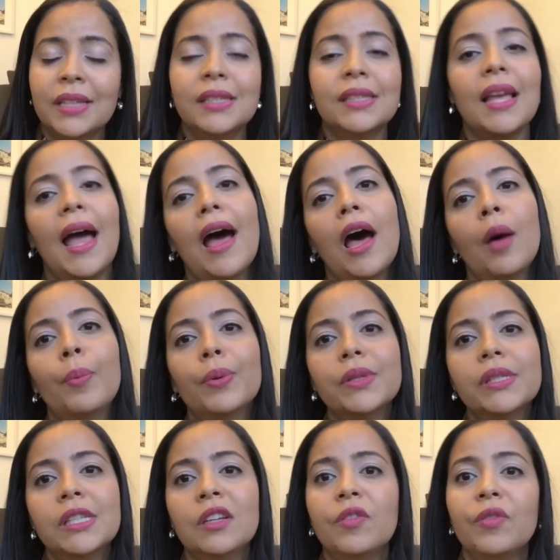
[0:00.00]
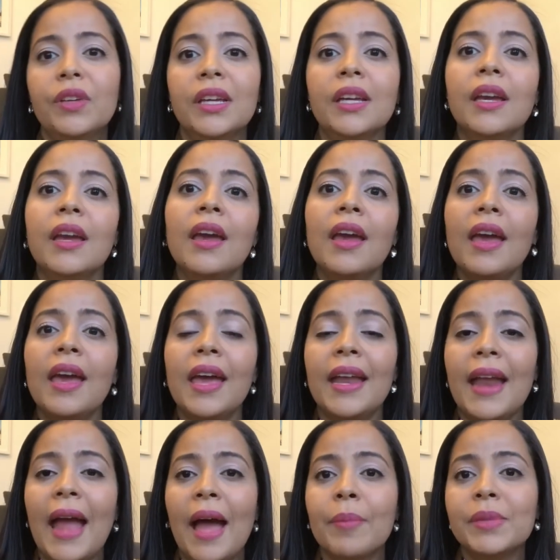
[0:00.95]
Apple TV, and
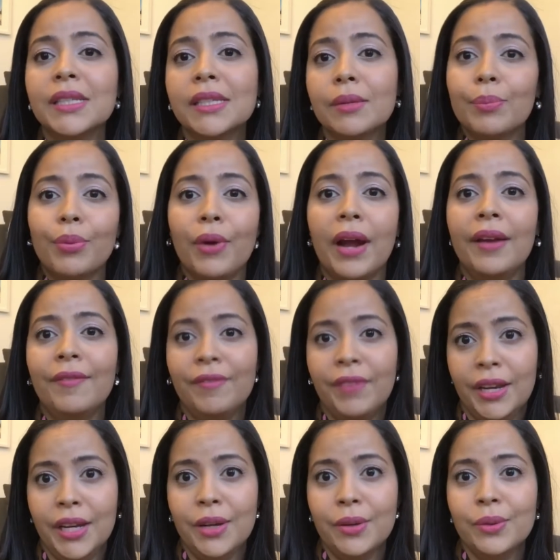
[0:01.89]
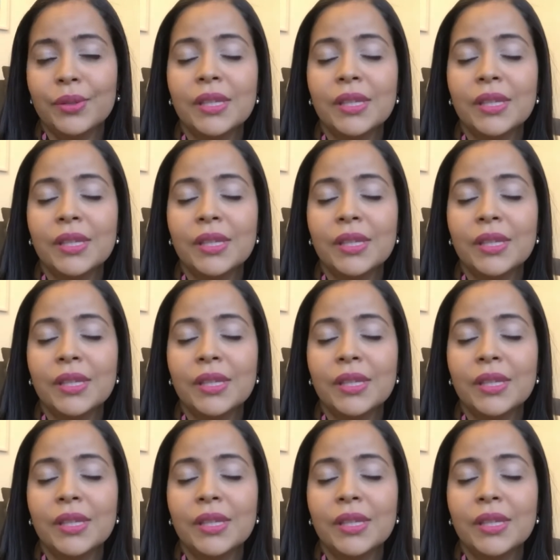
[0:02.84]
Amazon Prime Videos.